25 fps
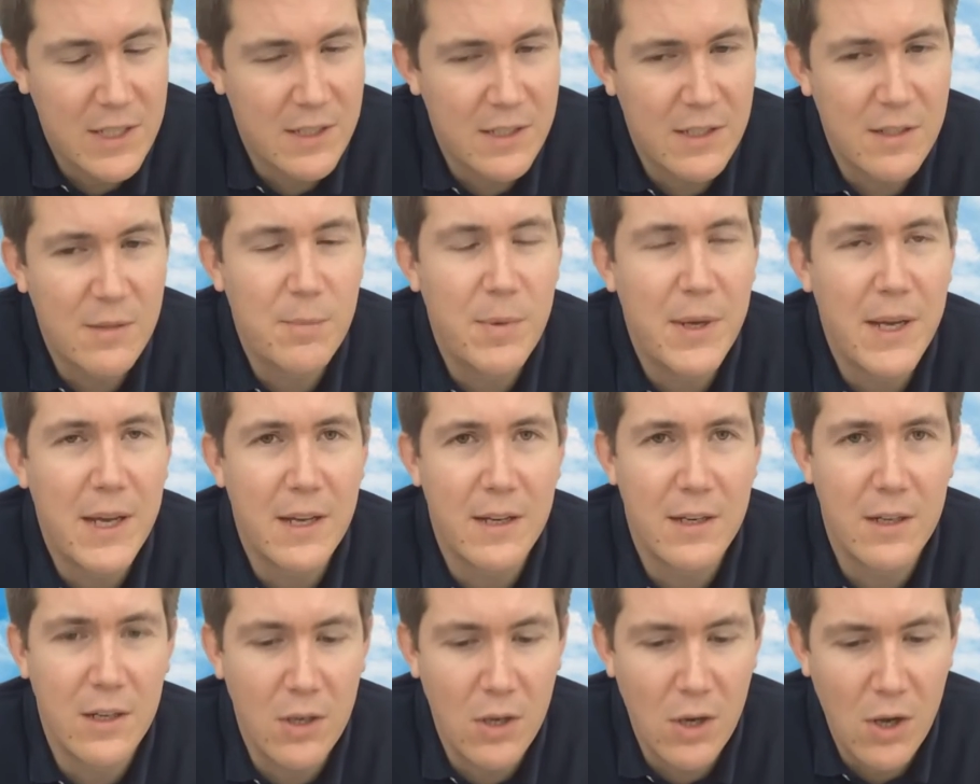
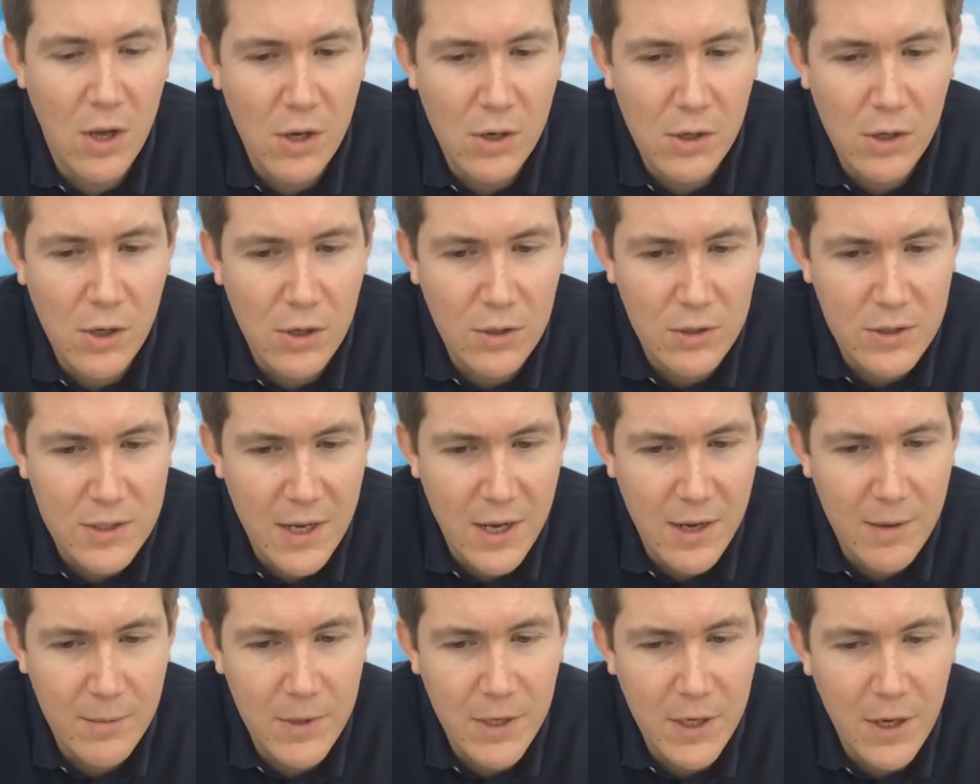disappeared a long, long
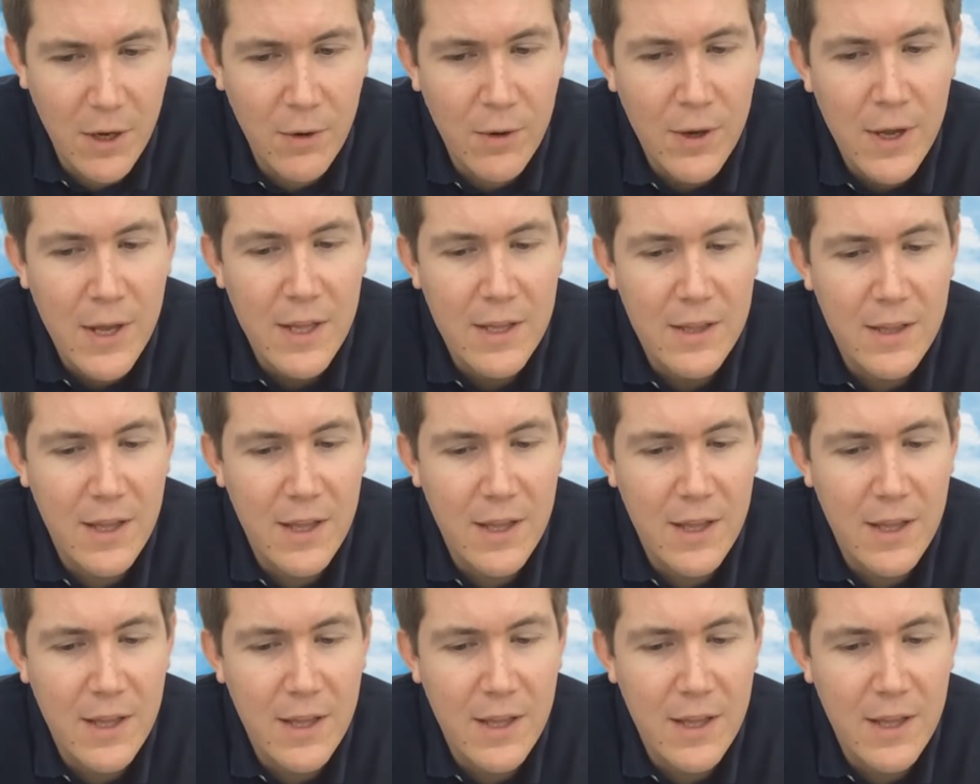time ago,